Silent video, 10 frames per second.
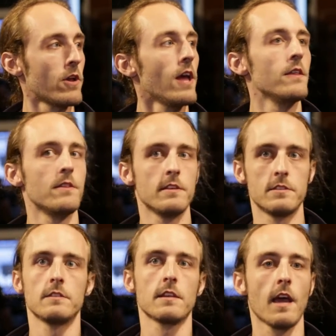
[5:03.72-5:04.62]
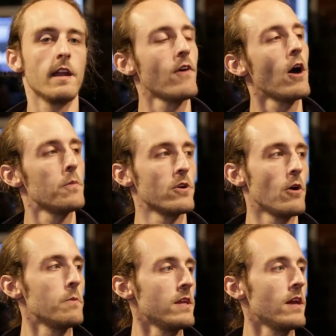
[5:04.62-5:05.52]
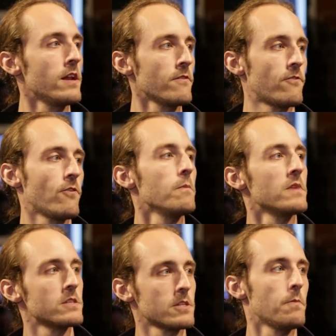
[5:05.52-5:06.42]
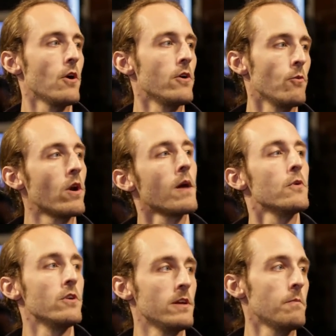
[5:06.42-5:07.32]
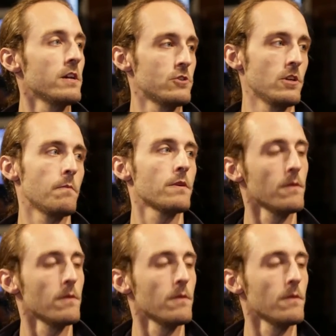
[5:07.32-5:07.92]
okay, this is the kind of output I'll be getting from this component when I put it in my ship.